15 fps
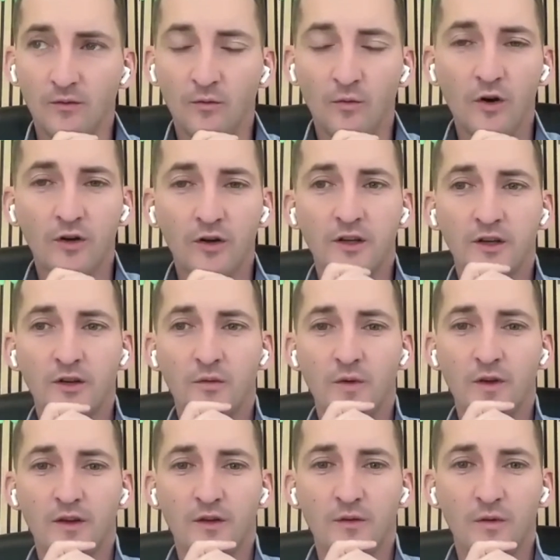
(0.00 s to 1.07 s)
working
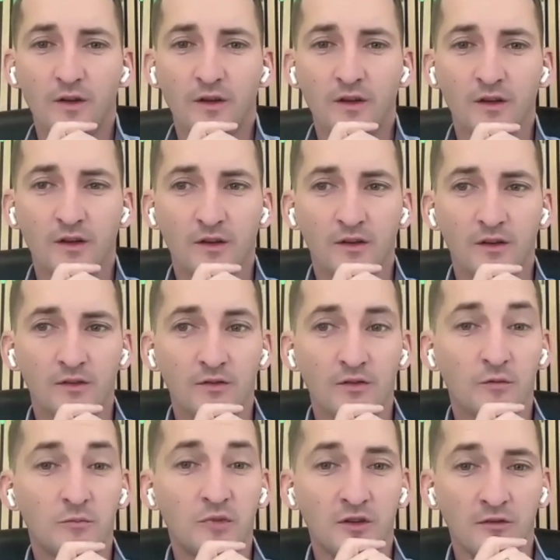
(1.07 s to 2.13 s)
with the
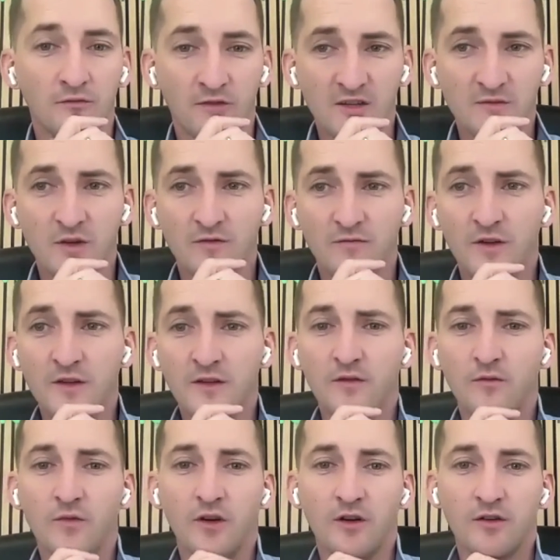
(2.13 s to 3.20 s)
European Investment Fund.
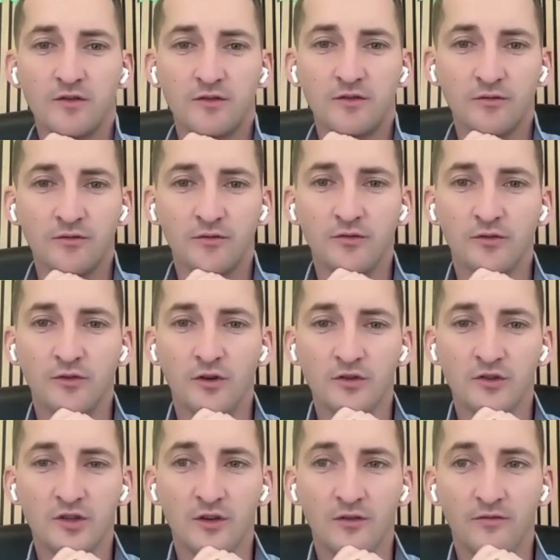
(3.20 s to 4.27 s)
We are soon to
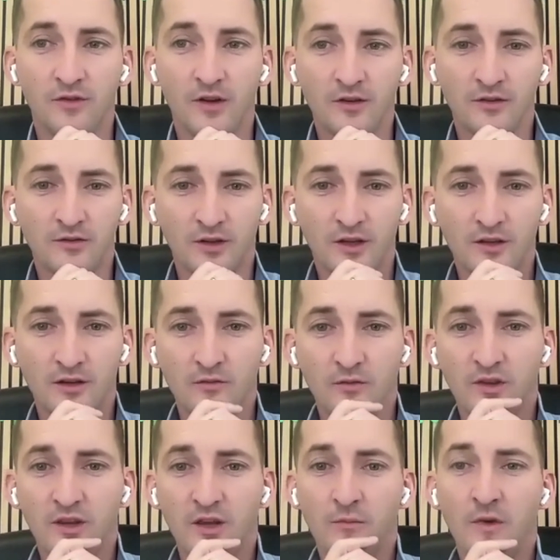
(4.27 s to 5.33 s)
launch a fund together
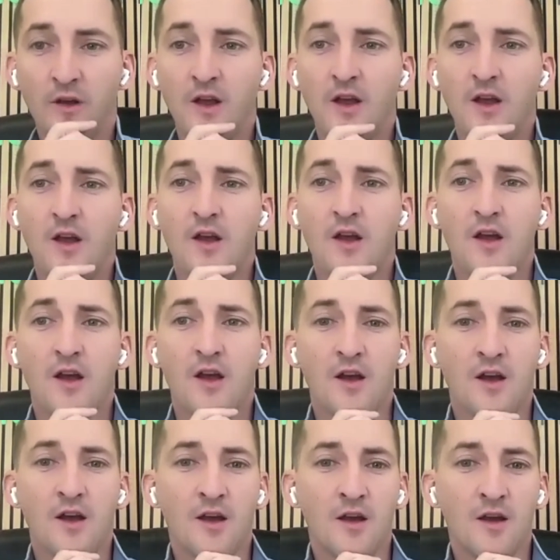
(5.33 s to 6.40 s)
with them,
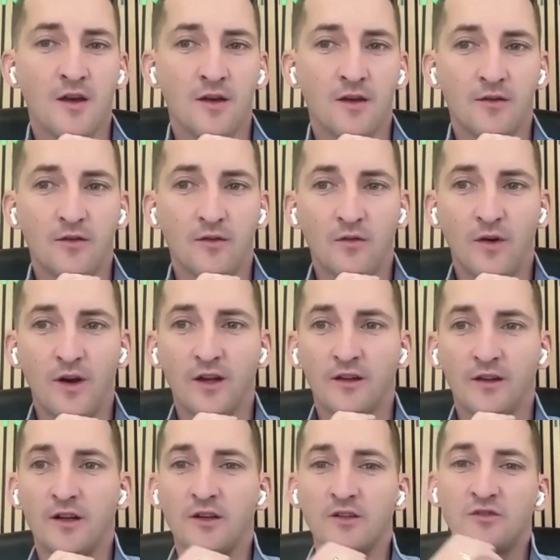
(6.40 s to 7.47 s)

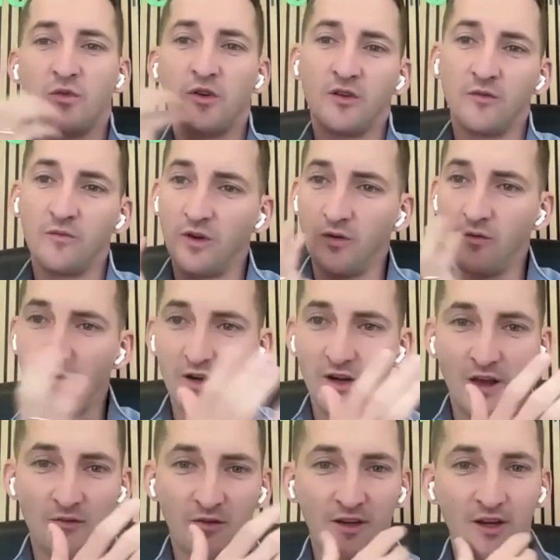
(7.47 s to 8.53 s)
quite large one. We
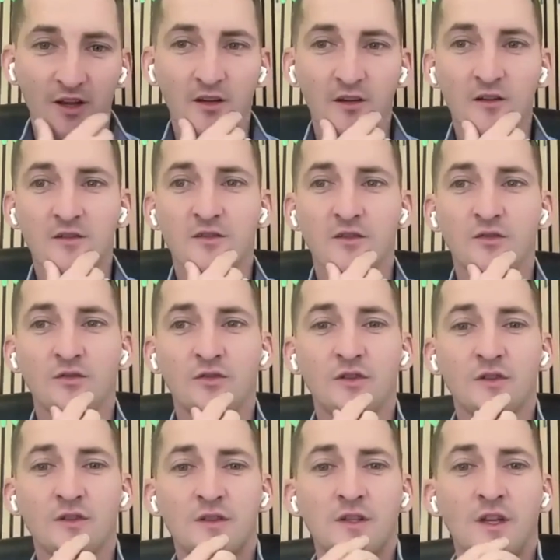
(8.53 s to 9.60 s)
are having another
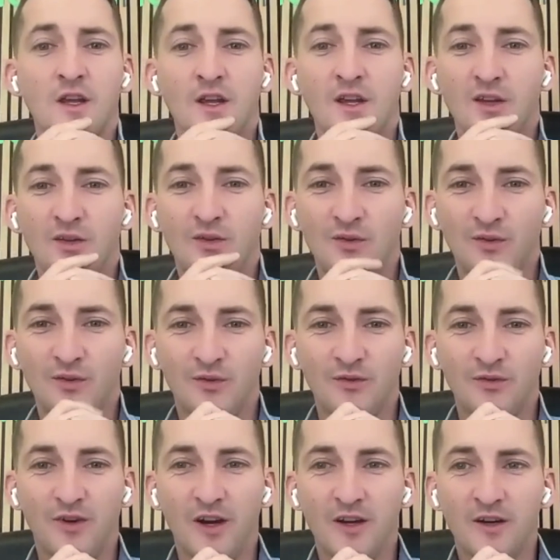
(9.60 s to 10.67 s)
institutions to
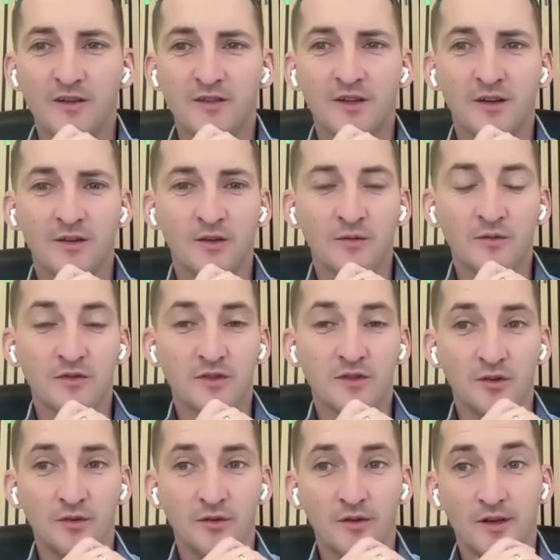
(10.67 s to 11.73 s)
finance our loans.
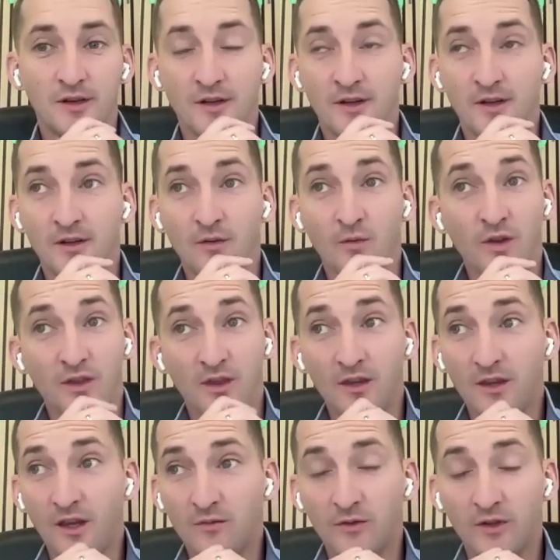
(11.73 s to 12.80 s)
So we
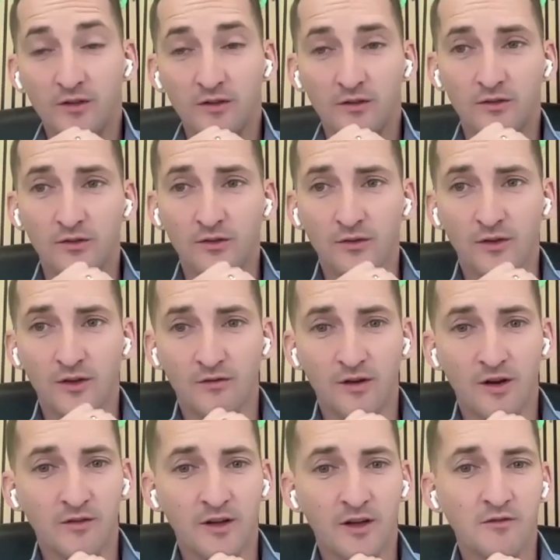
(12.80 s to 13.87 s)
think that we could do
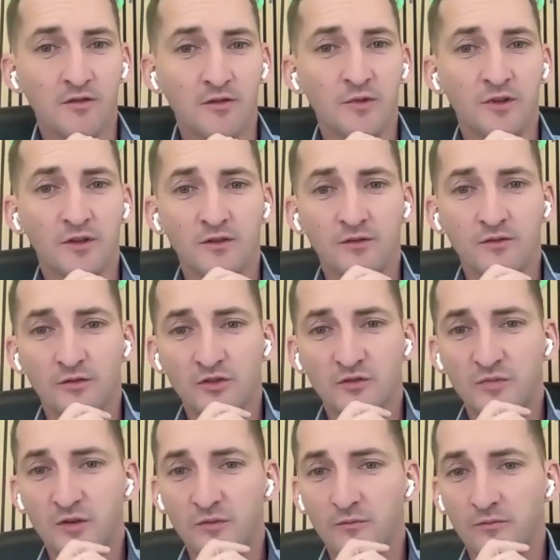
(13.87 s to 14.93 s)
around 100 million euros
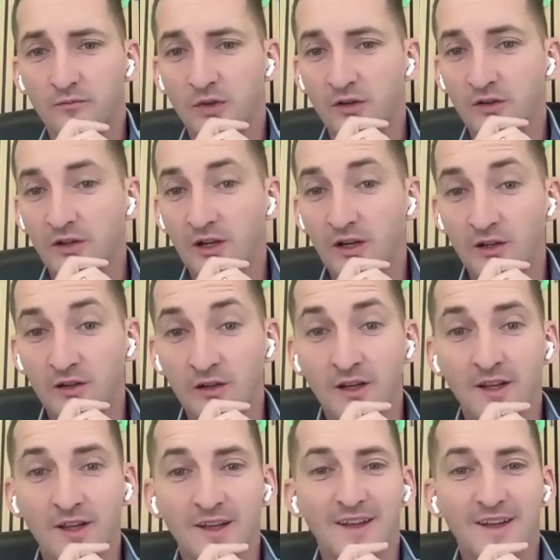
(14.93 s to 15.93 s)
per year,